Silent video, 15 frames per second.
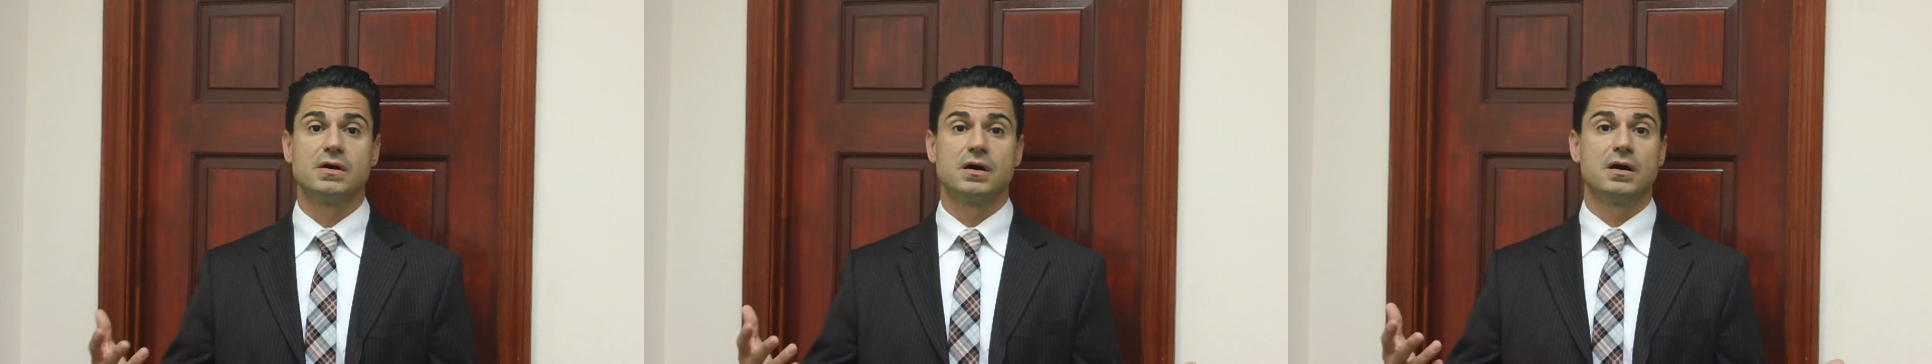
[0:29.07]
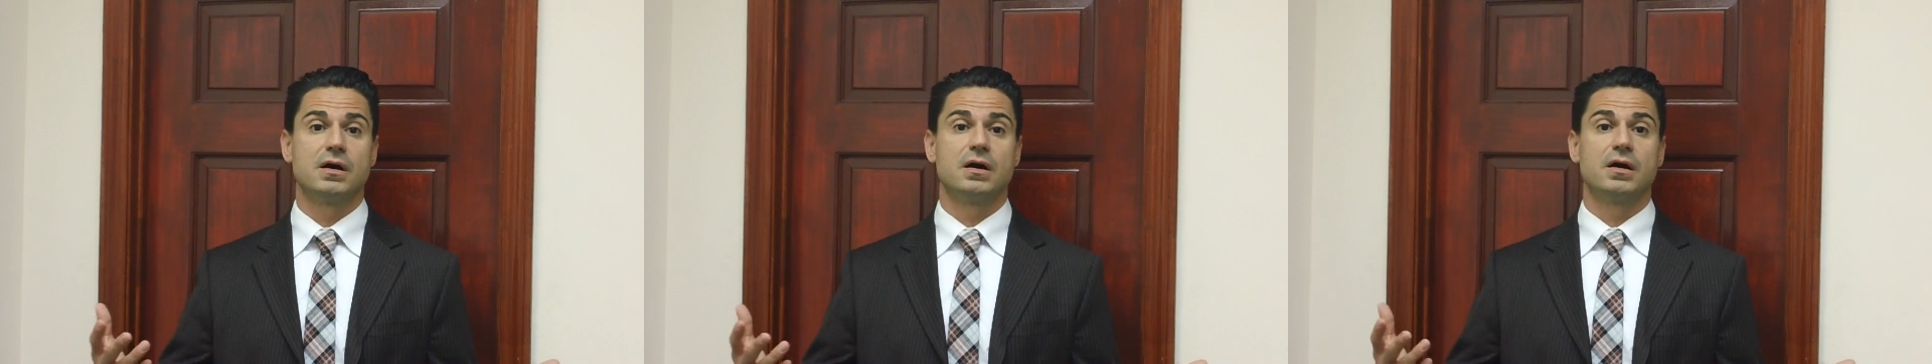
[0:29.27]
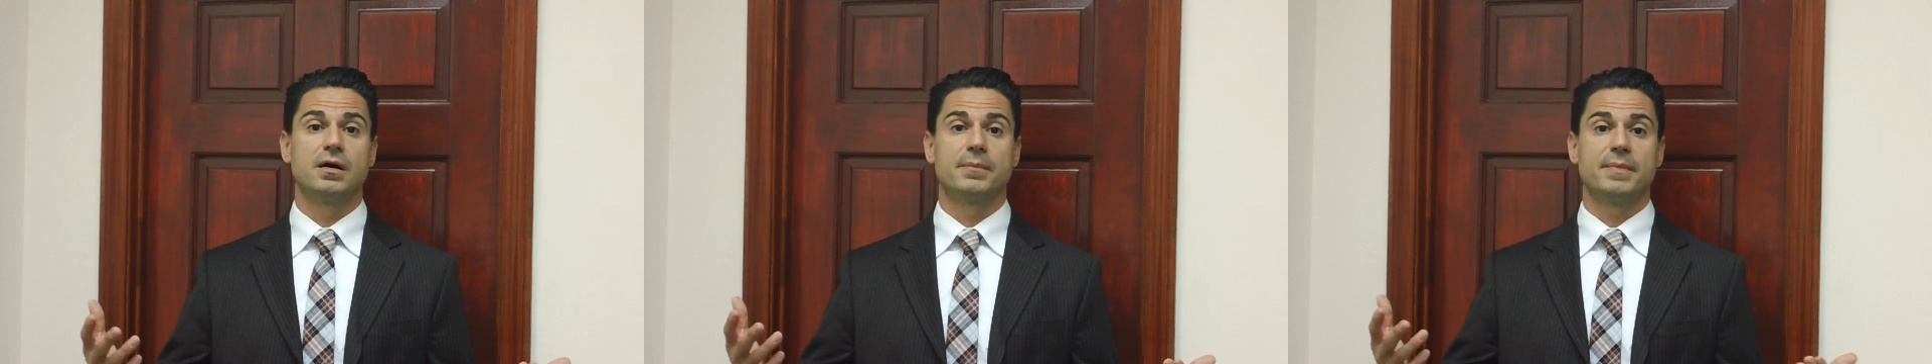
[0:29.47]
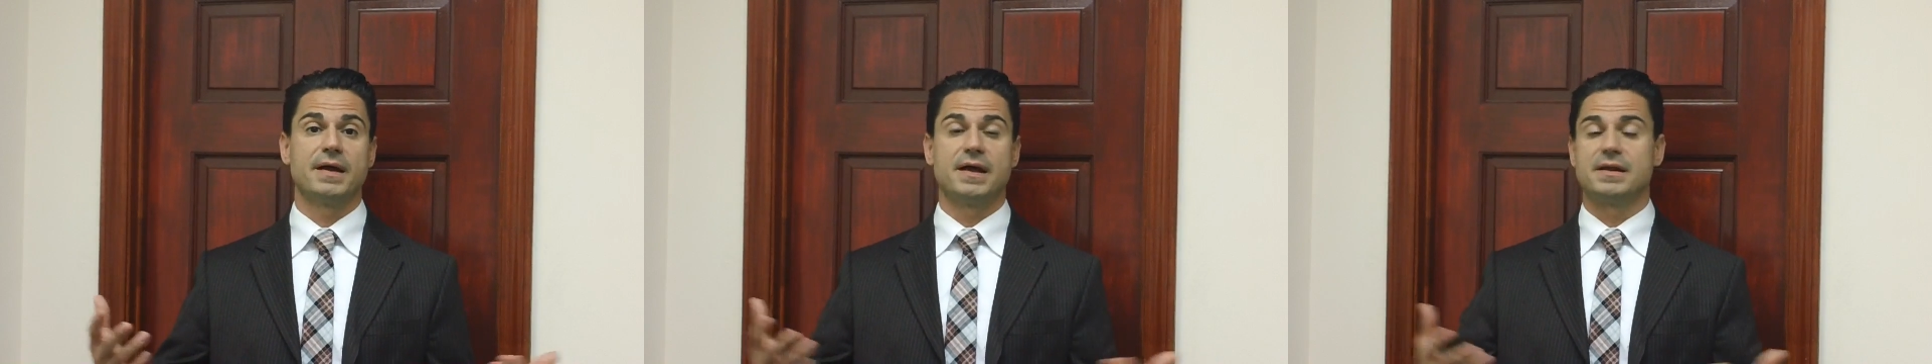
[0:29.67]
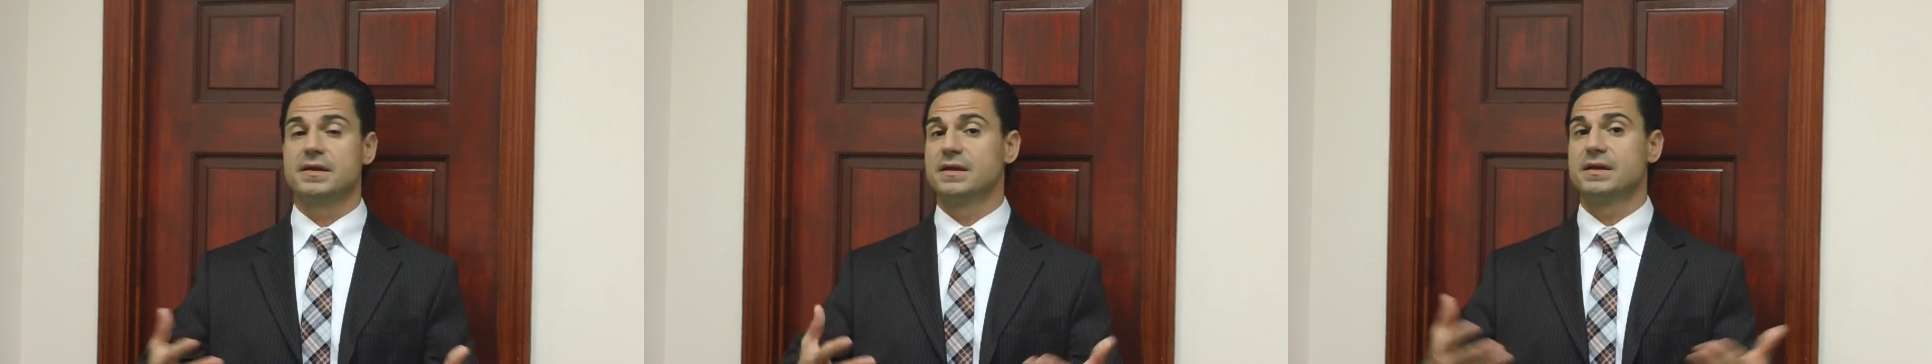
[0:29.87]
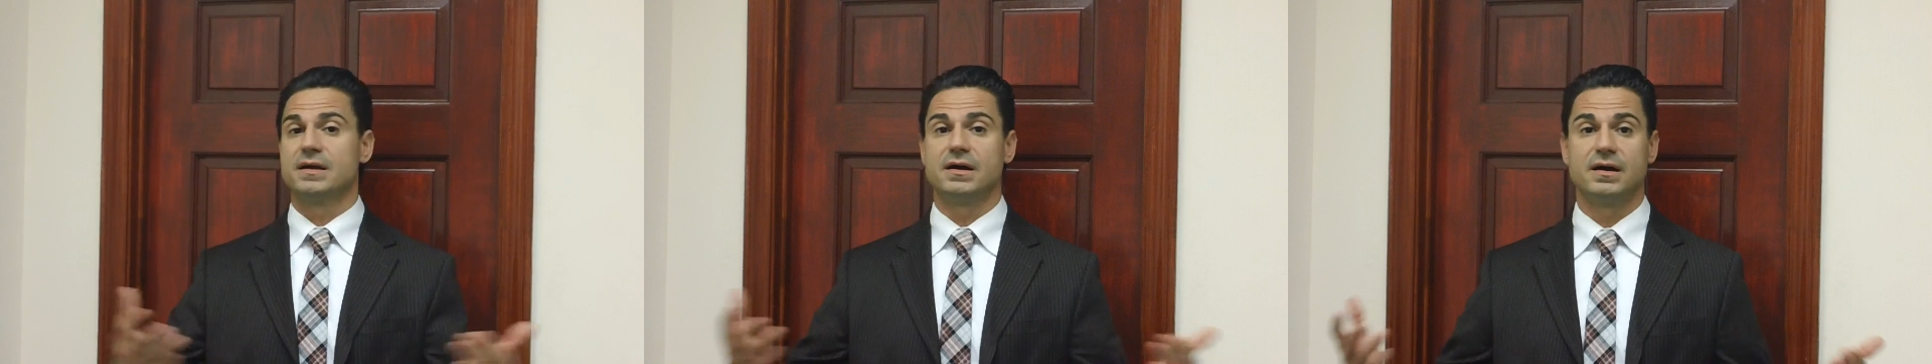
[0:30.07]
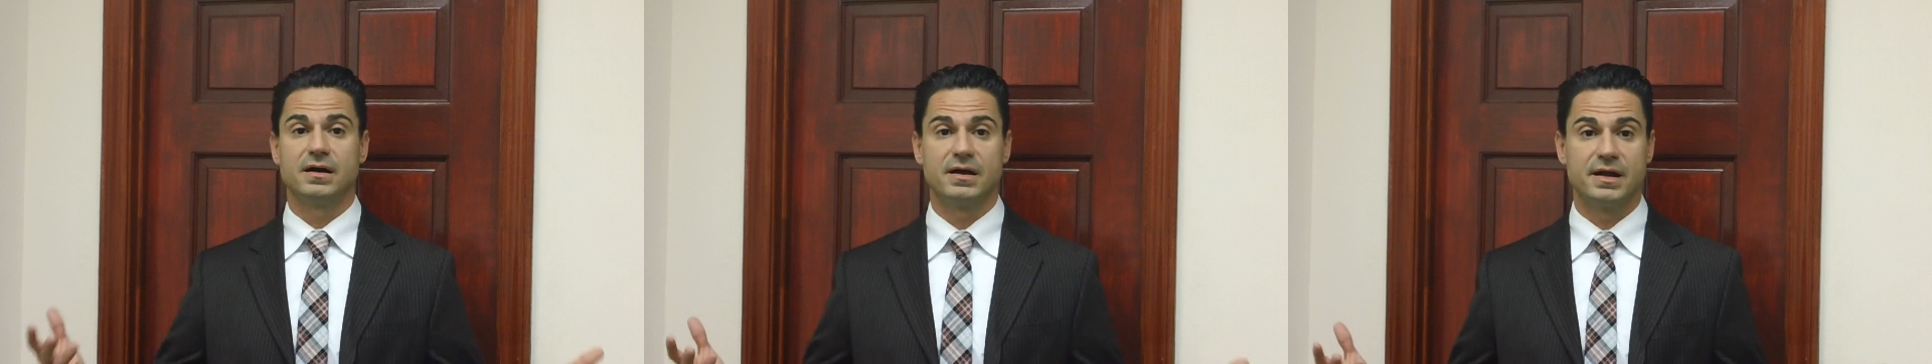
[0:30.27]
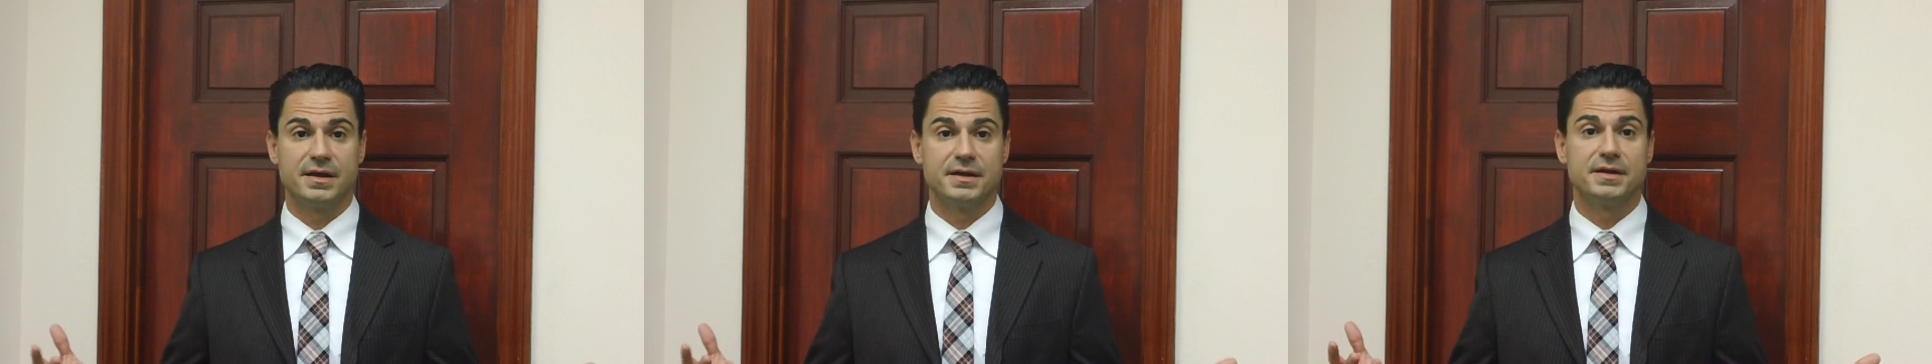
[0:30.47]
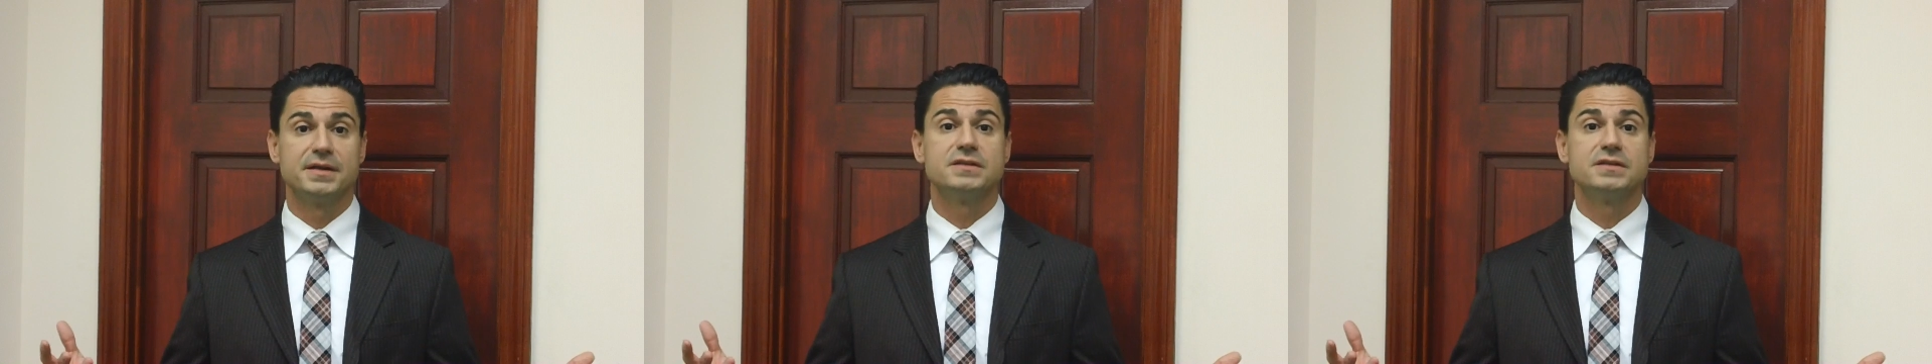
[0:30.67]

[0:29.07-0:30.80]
at an